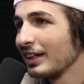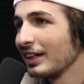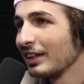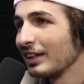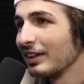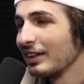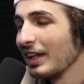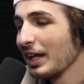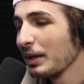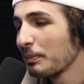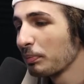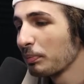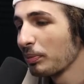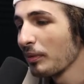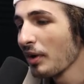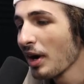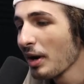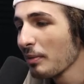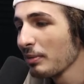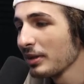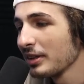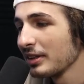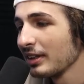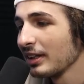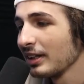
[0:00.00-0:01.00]
they'd
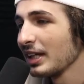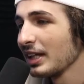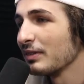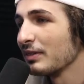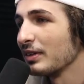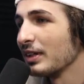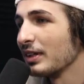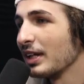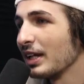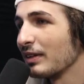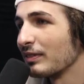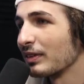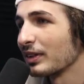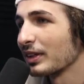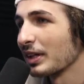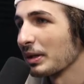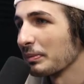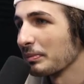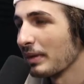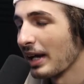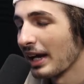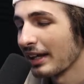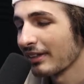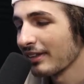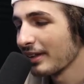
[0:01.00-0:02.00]
probably leave and never come
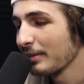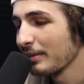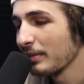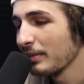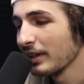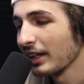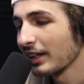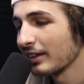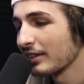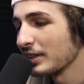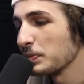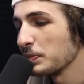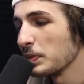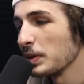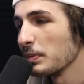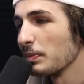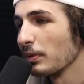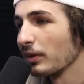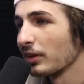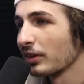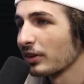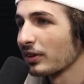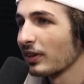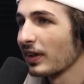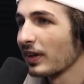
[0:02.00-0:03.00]
back. They'd be like, these
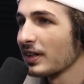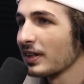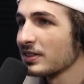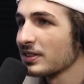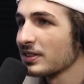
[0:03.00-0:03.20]
people are crazy.